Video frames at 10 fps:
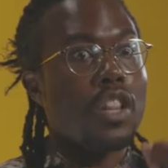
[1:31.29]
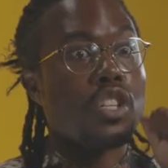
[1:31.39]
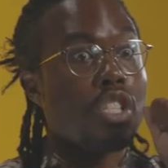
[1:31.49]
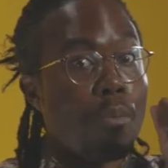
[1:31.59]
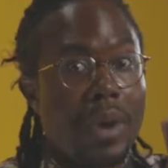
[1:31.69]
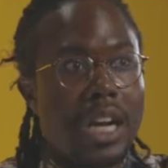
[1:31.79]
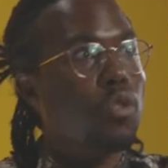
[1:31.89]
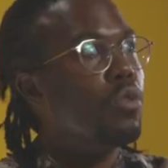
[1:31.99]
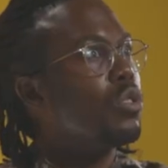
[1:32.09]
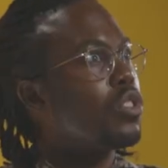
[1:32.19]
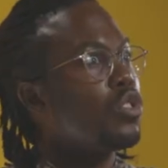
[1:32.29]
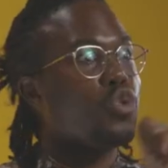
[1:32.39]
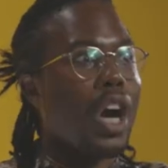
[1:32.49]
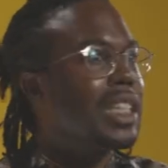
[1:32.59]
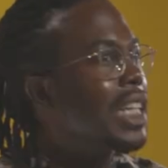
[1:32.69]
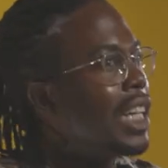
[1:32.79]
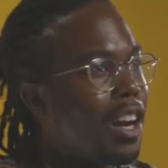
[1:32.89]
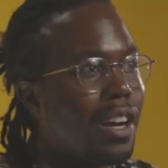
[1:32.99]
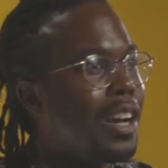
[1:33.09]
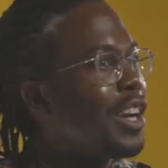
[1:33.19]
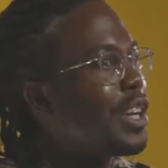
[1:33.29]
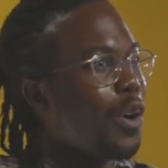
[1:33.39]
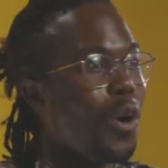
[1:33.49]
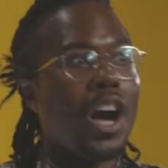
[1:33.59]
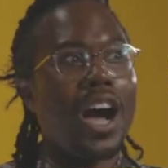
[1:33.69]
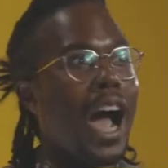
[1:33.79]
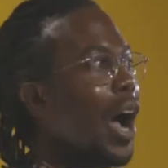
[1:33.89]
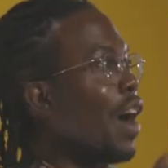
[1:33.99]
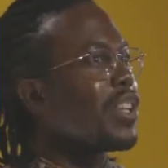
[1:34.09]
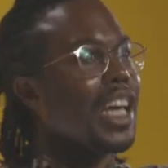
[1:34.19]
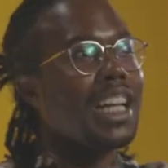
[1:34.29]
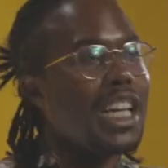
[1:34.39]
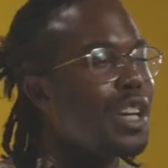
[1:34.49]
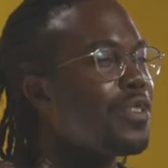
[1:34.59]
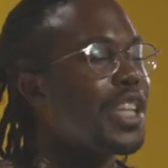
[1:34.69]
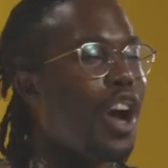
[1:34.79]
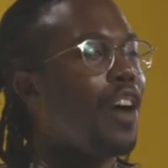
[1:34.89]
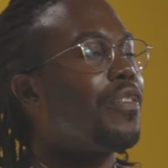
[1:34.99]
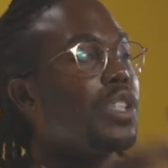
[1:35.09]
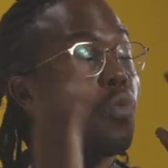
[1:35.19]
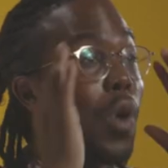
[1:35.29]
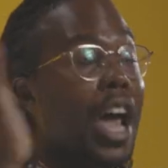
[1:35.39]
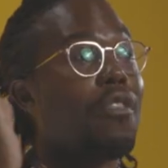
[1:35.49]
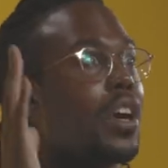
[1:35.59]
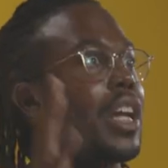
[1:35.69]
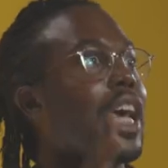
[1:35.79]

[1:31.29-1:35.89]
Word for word: There's somebody who's drug dealing, you know, after they leave the office, whatever.